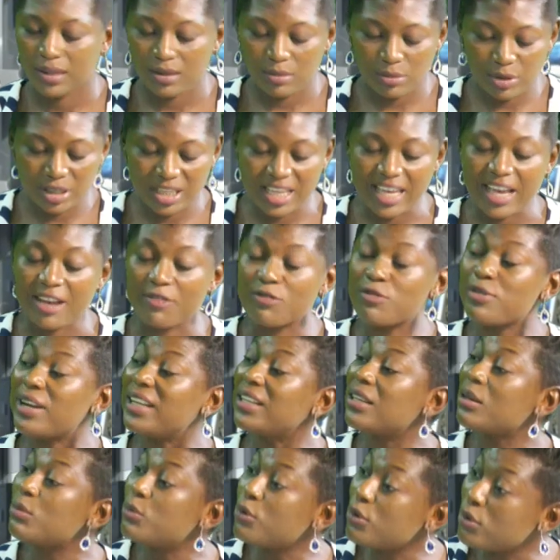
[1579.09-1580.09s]
But they have
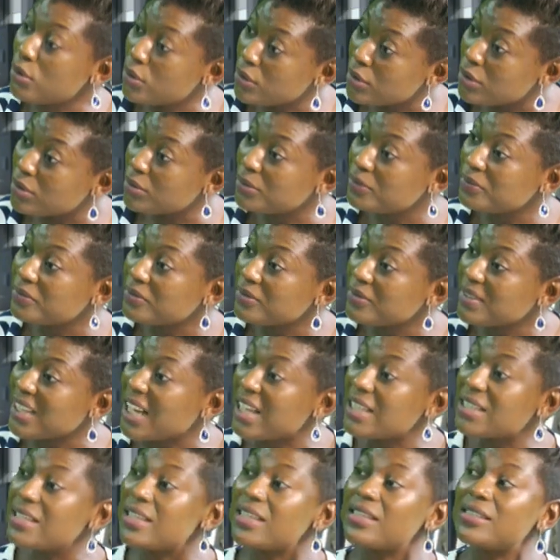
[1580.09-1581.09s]
read a book,
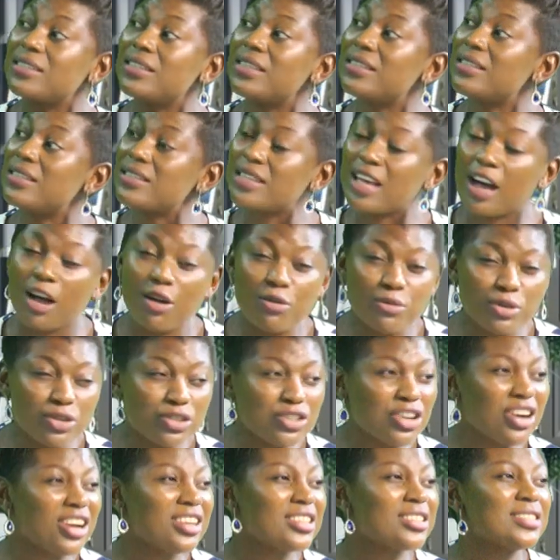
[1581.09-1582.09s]
That says this is how
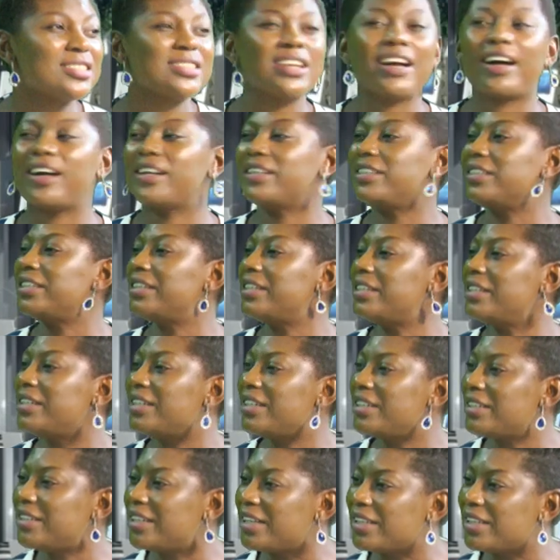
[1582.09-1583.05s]
Richard started,